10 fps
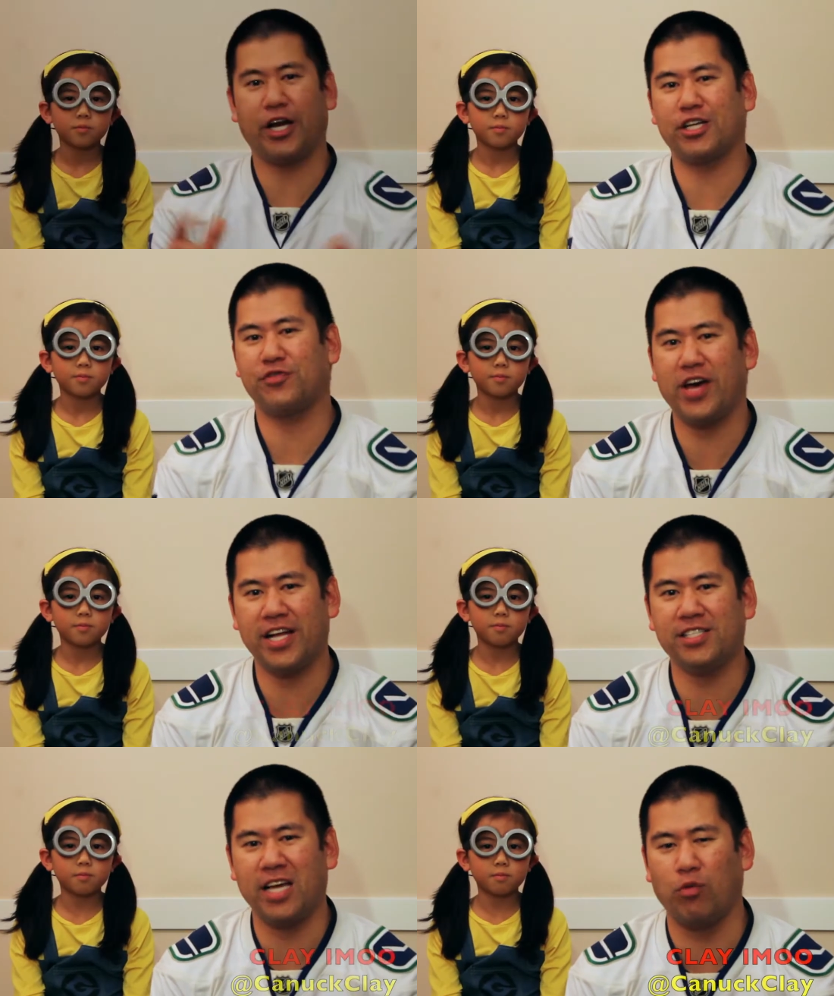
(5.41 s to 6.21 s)
Speaker 1: Canucks
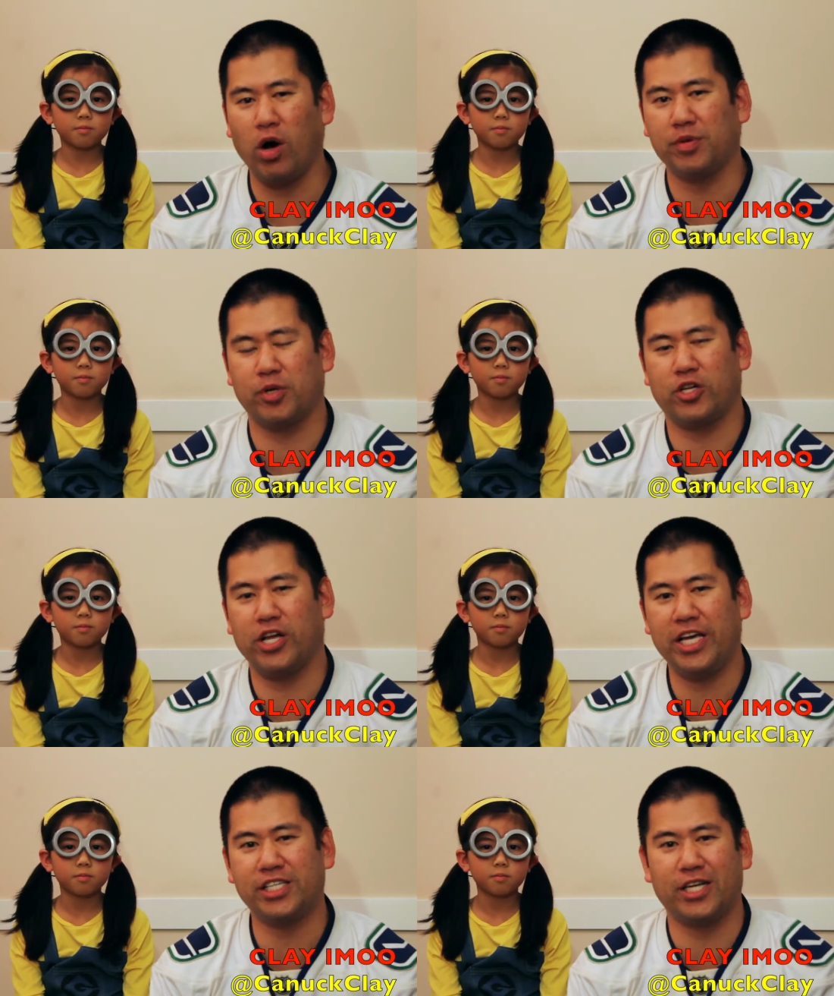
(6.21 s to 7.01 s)
fans, and welcome to
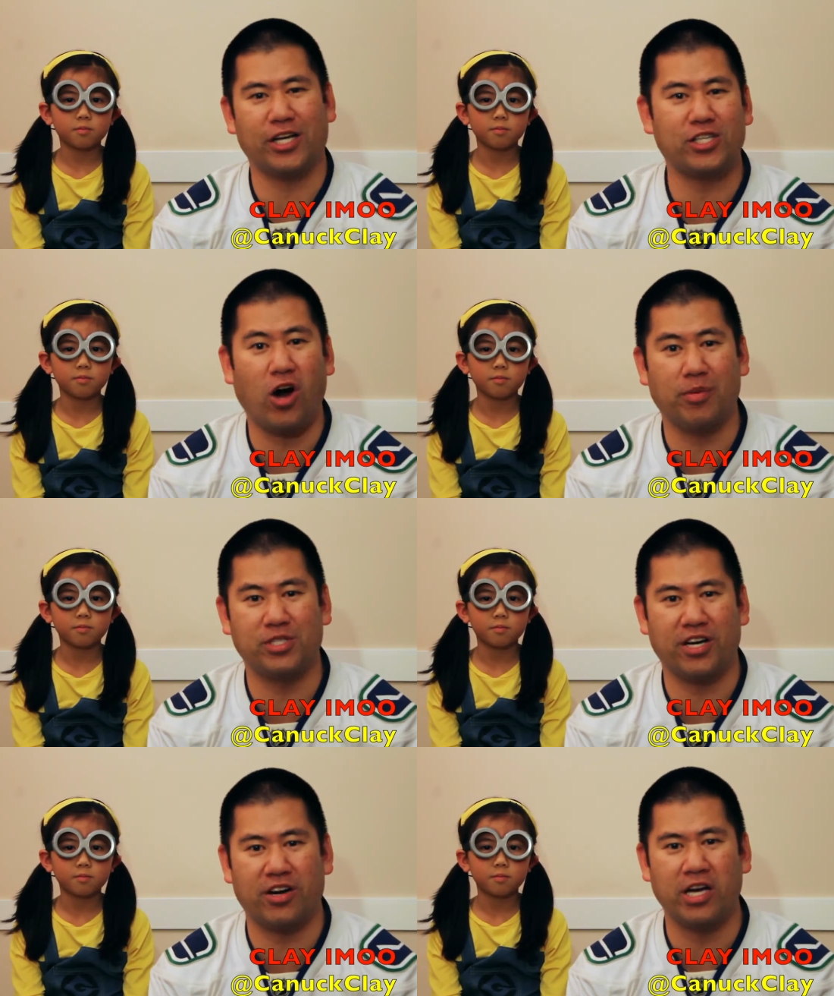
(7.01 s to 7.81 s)
Clay's Canucks
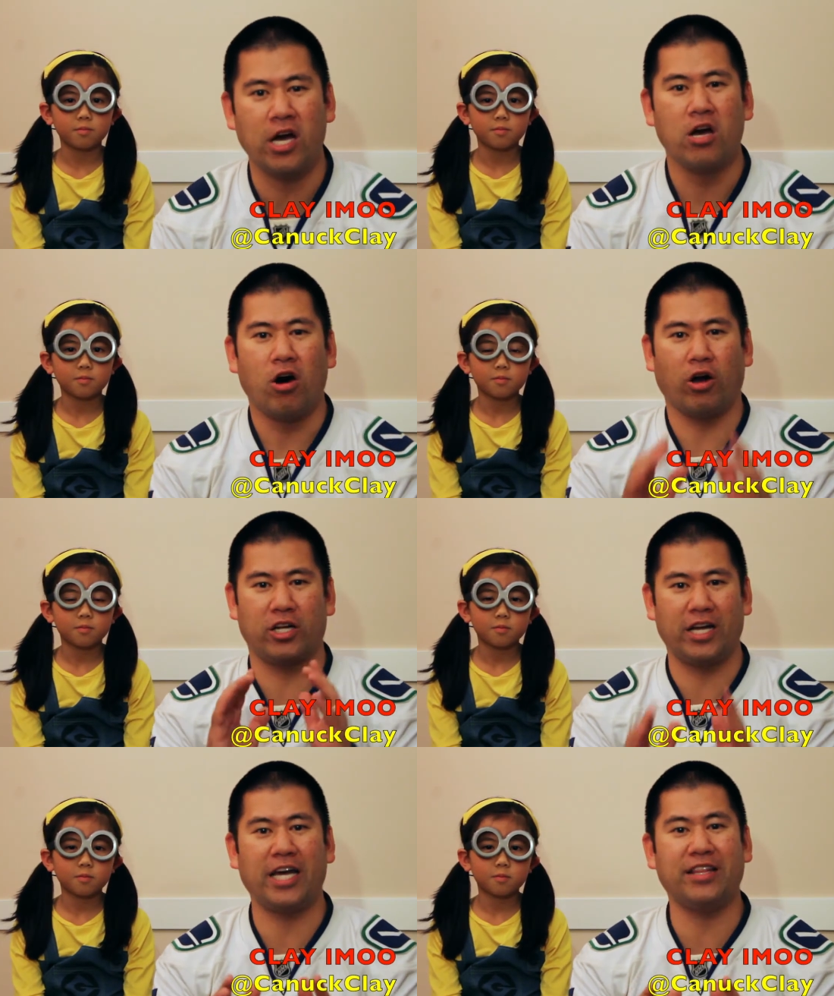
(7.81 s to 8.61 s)
Commentary on
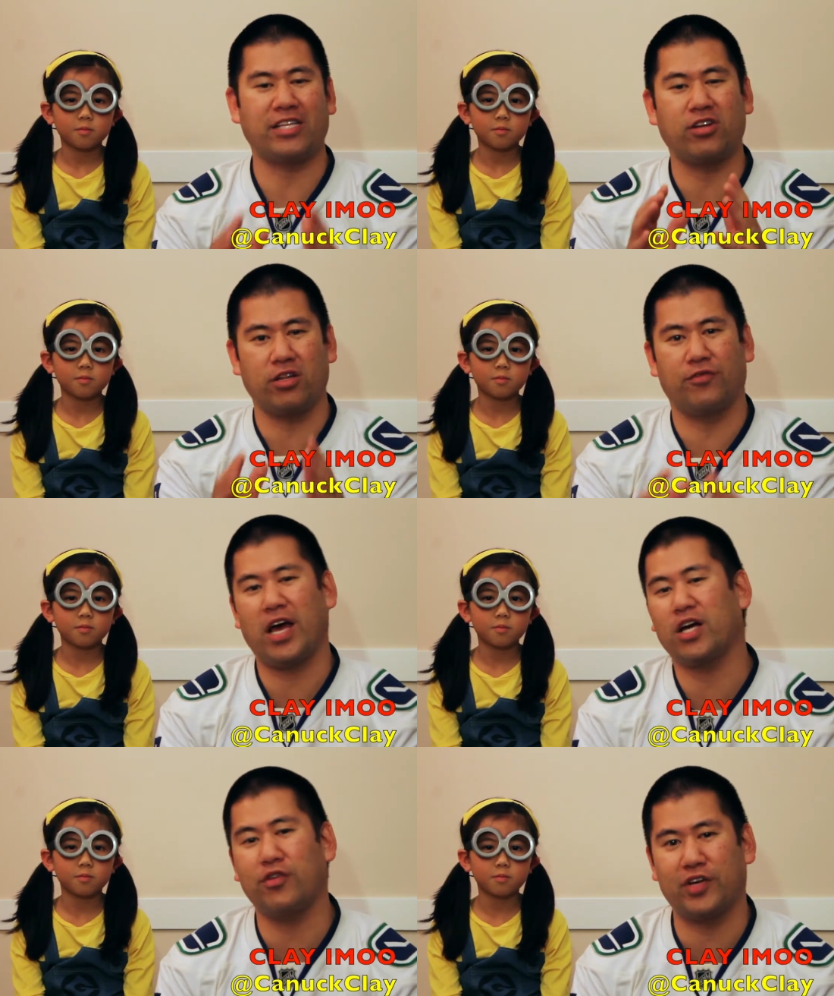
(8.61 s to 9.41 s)
a night that saw the
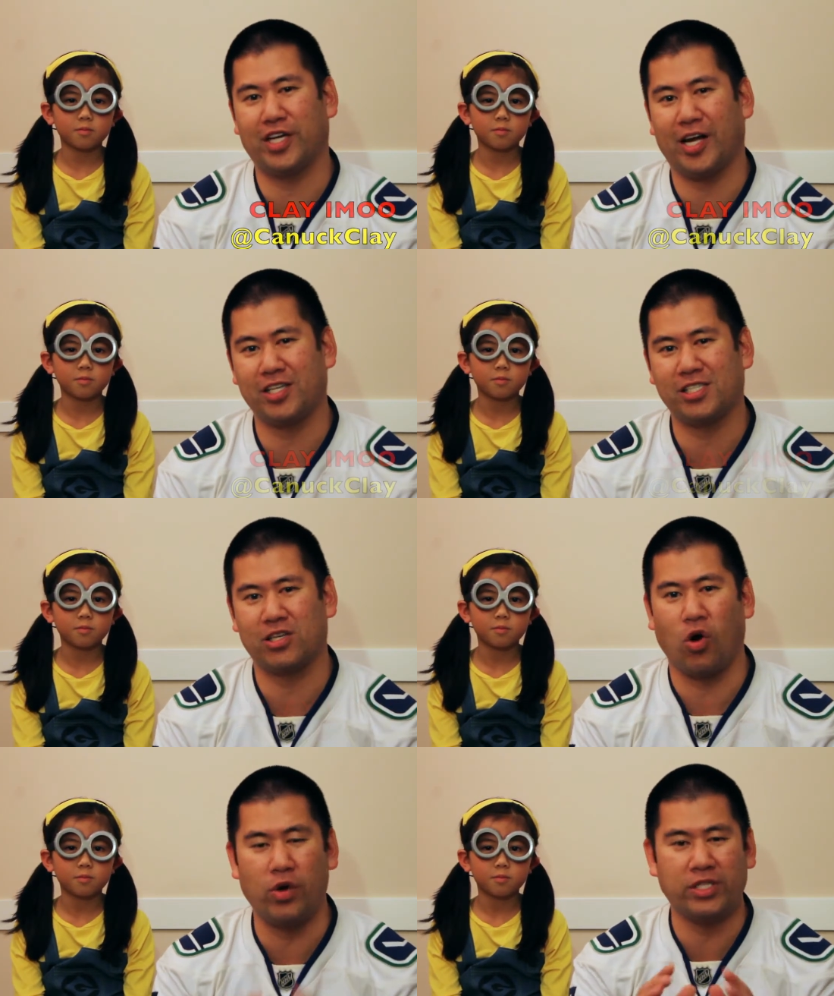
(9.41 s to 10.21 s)
Vancouver Canucks
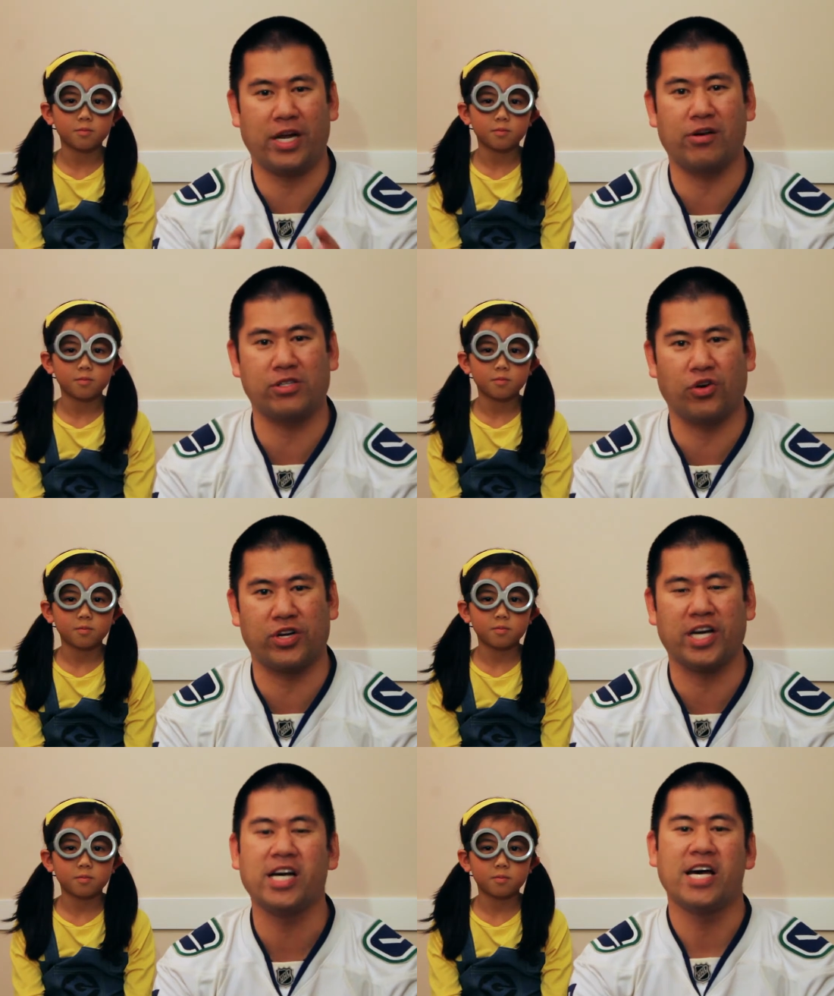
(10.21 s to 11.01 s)
go into
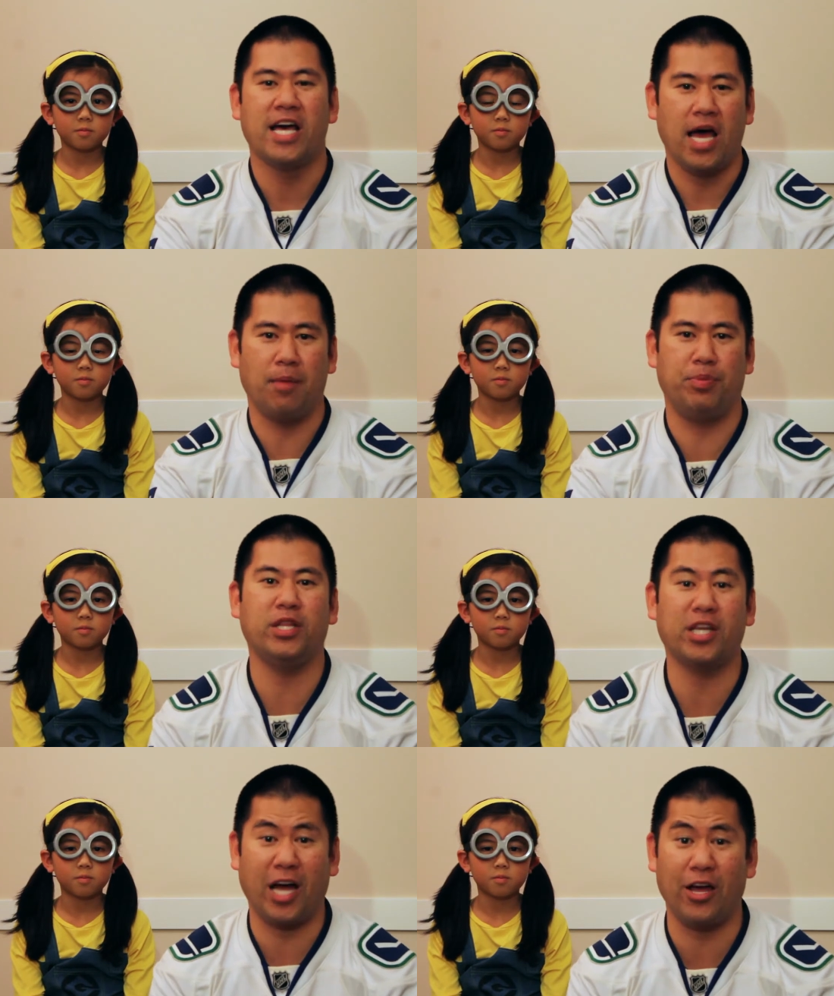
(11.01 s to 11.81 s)
Arizona and
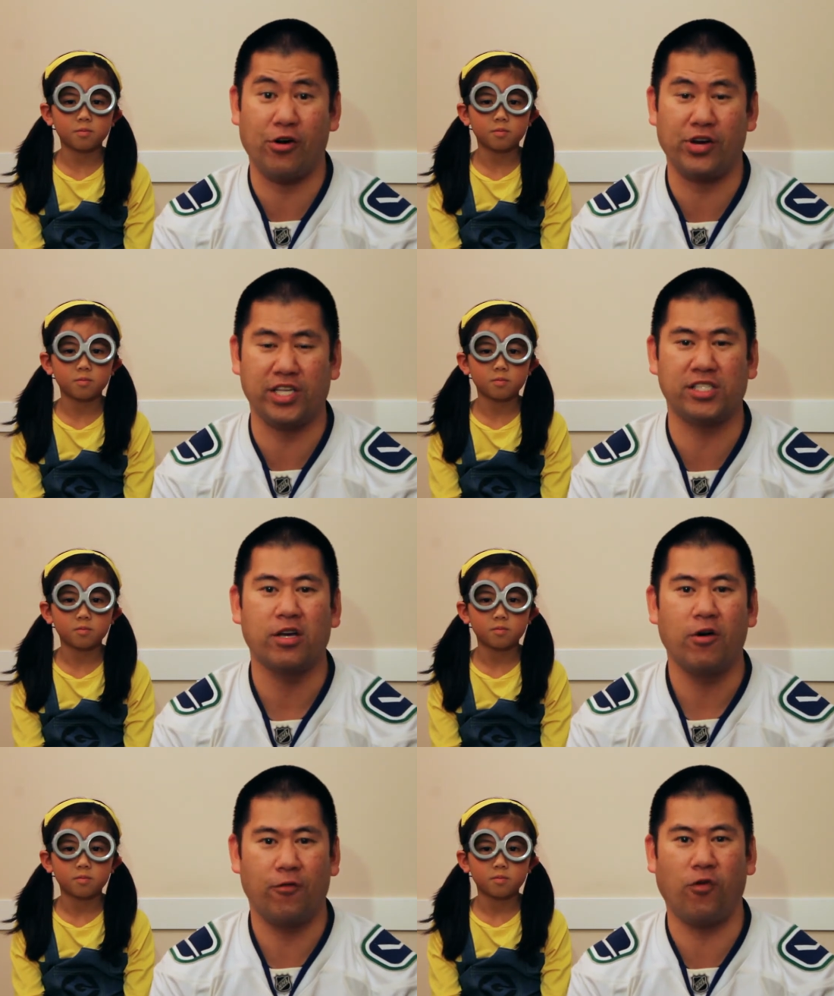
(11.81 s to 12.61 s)
beat the
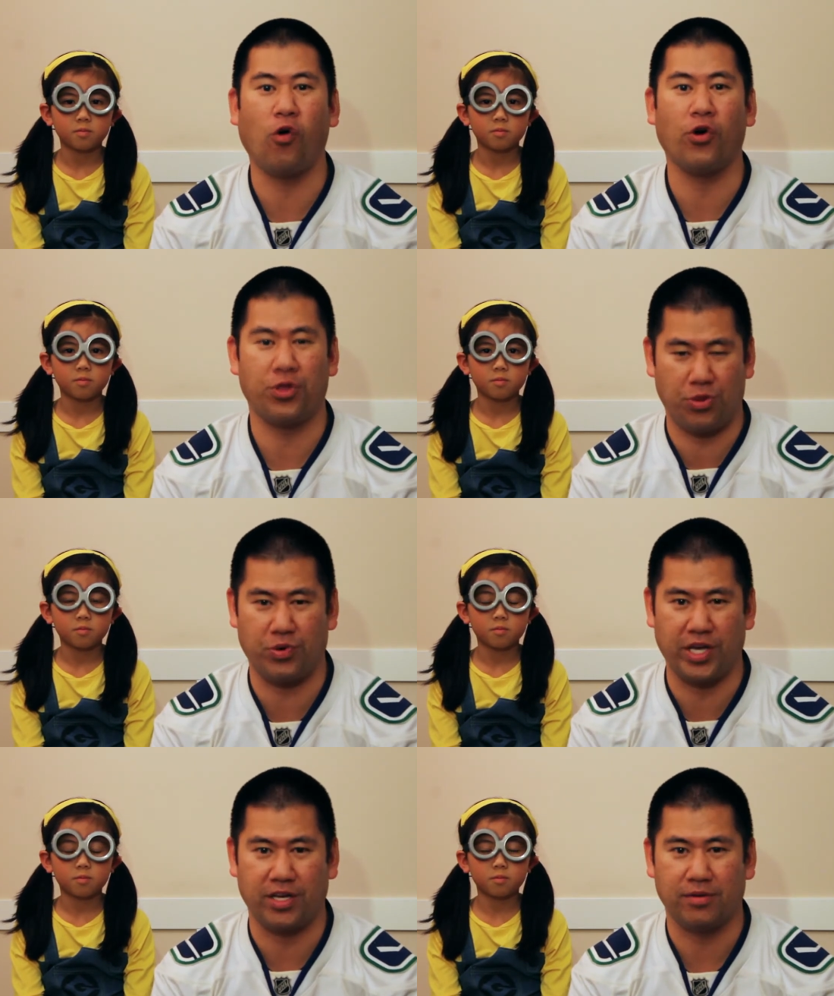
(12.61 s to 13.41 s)
Coyotes four
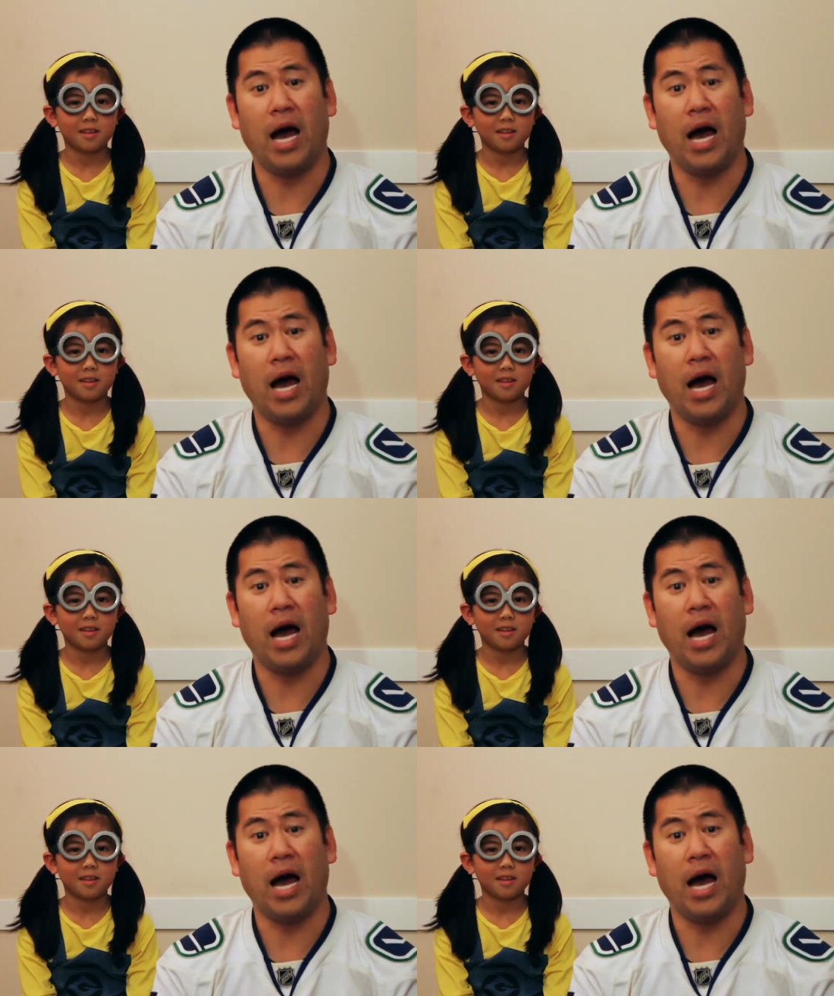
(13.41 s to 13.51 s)
three.